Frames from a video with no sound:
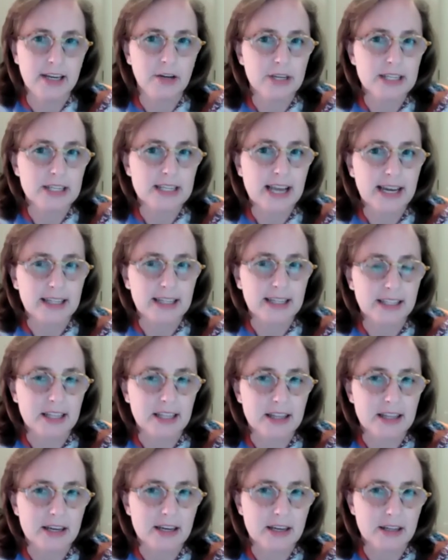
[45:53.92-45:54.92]
exactly.
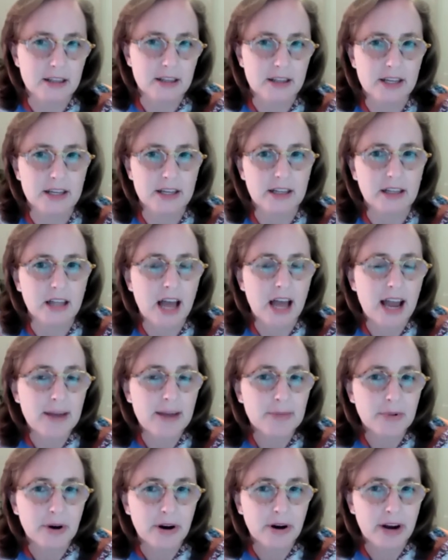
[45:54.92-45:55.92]
The the
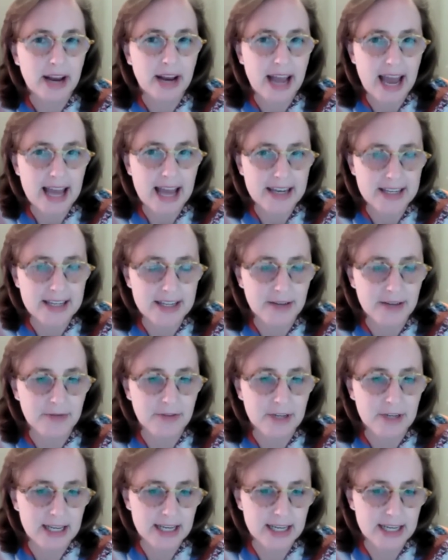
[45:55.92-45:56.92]
library at
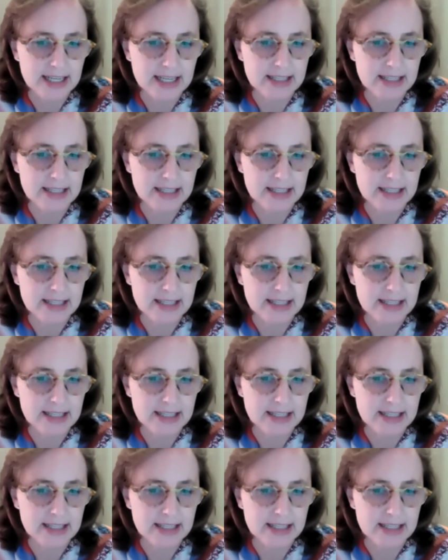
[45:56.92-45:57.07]
Tiffany